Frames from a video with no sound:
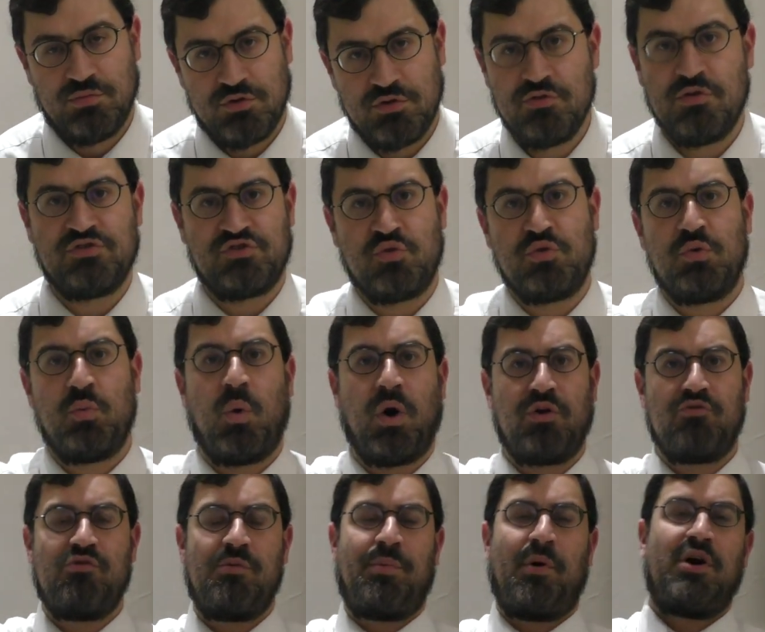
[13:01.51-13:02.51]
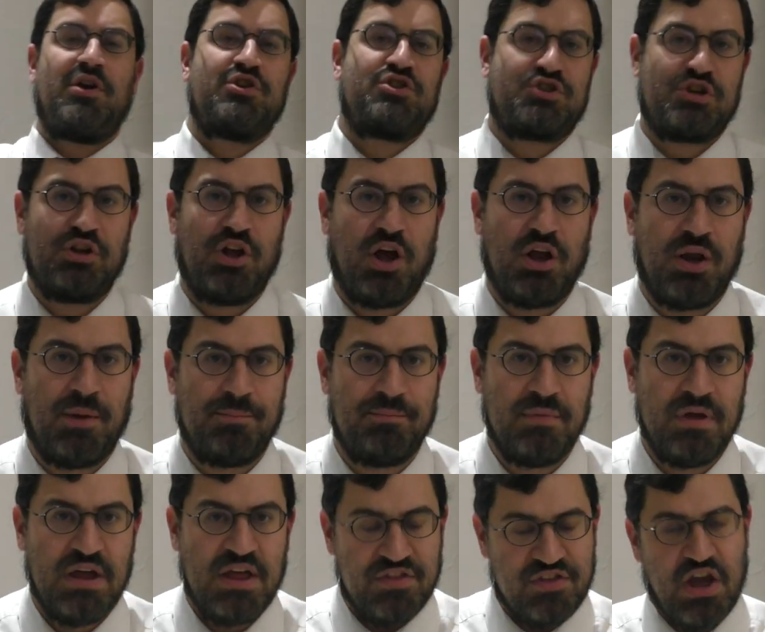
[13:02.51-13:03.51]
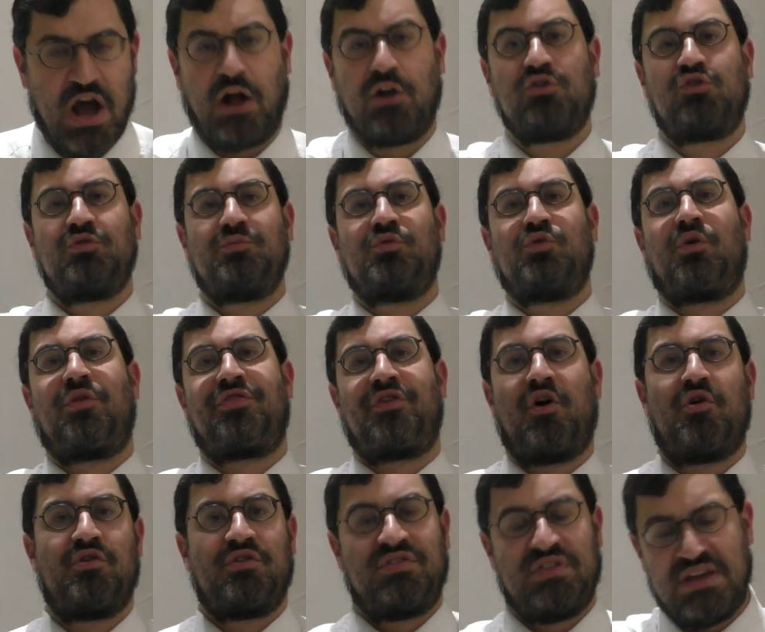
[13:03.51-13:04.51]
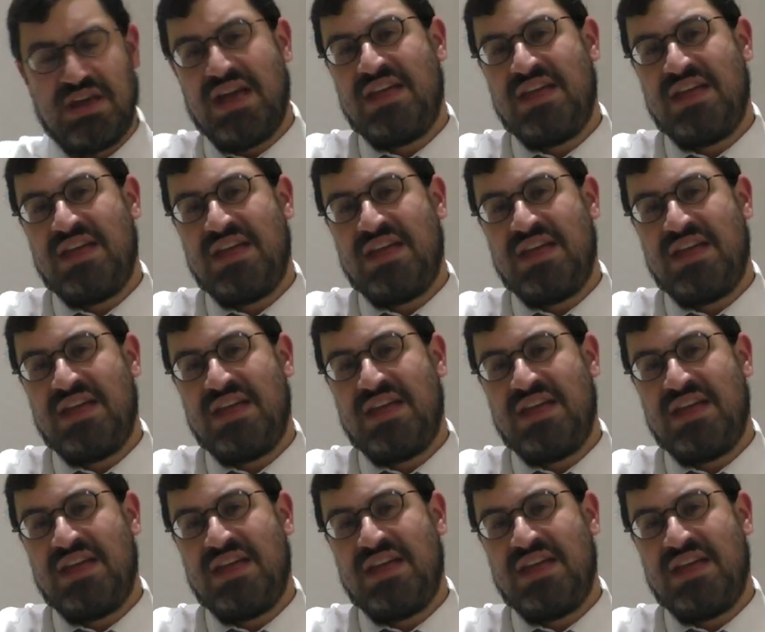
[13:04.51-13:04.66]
There's only one Ribbono Shel Olam, the ultimate authority,